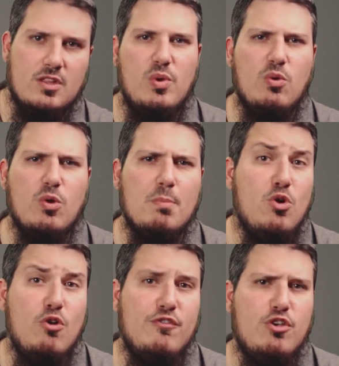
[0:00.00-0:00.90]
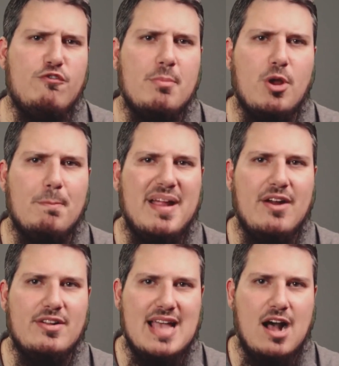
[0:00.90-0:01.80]
We'll remove you from your
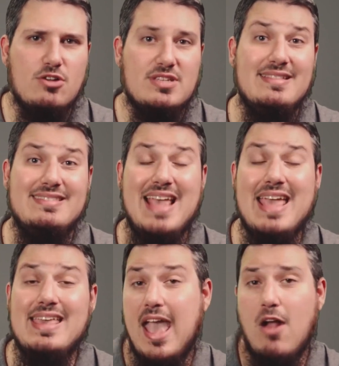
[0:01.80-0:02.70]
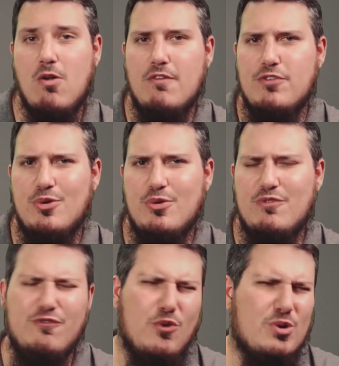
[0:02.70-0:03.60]
parents' house and take care of you
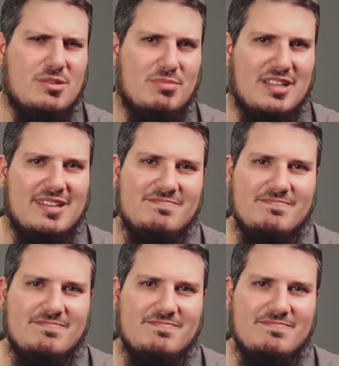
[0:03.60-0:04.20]
forcibly.